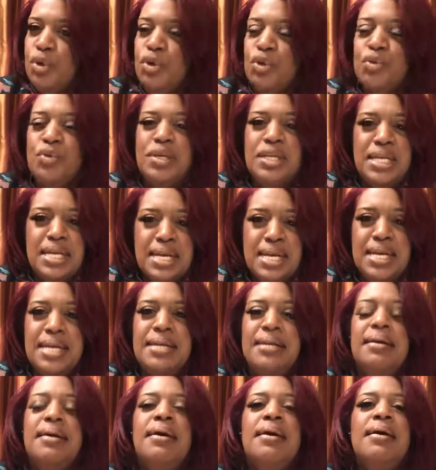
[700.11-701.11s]
You
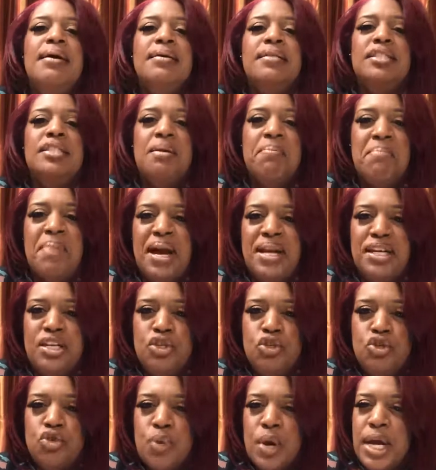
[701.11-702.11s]
need somebody
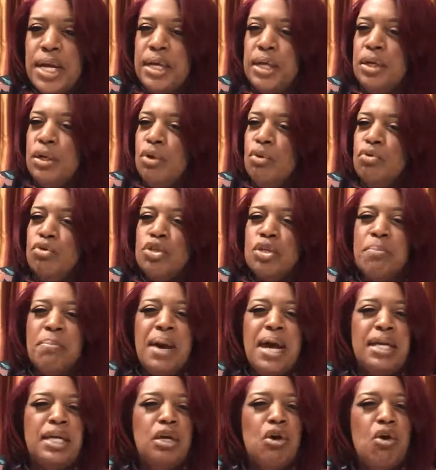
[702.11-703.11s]
training you,
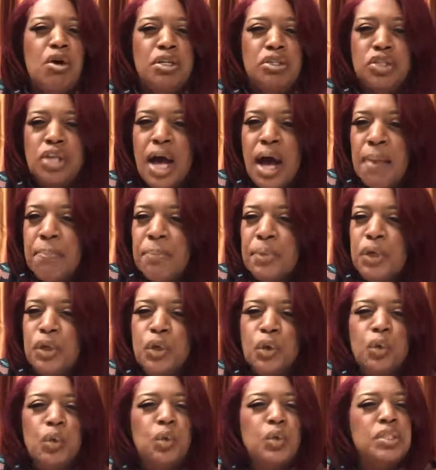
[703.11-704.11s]
somebody on top of
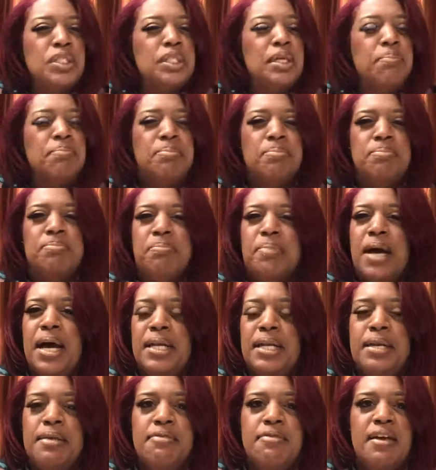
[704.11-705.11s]
you,
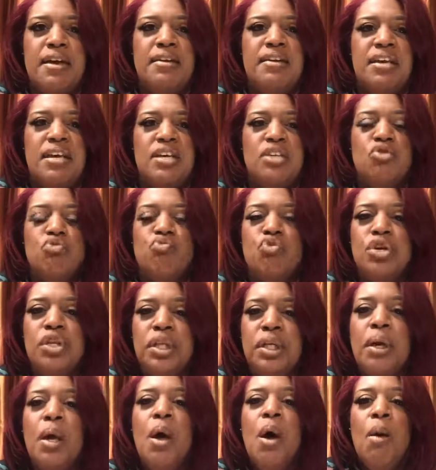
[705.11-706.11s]
somebody that is
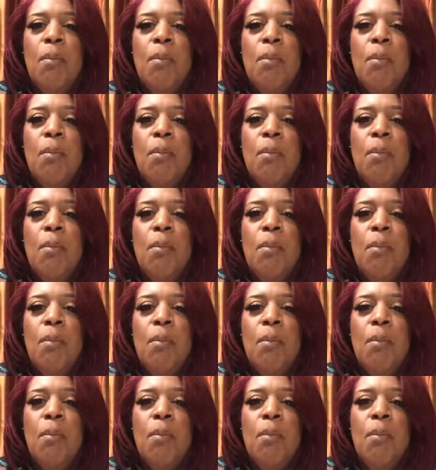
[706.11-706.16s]
really